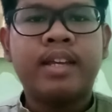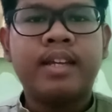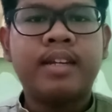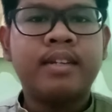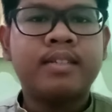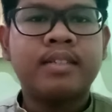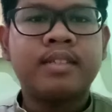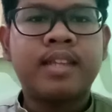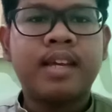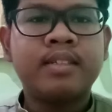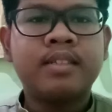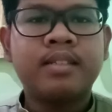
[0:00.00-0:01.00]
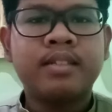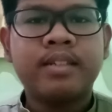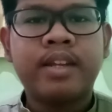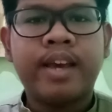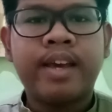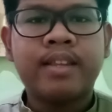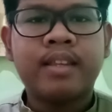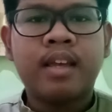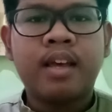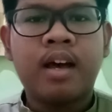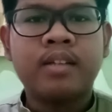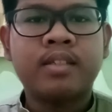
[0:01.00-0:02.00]
In the sentence that
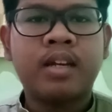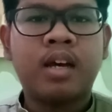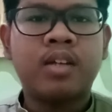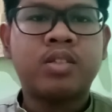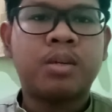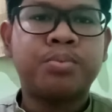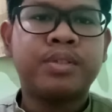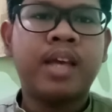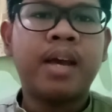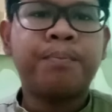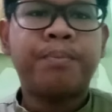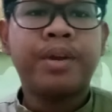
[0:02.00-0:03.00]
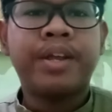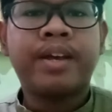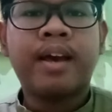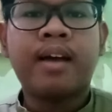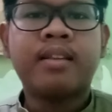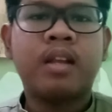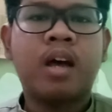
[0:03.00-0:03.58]
has a subject, predicate,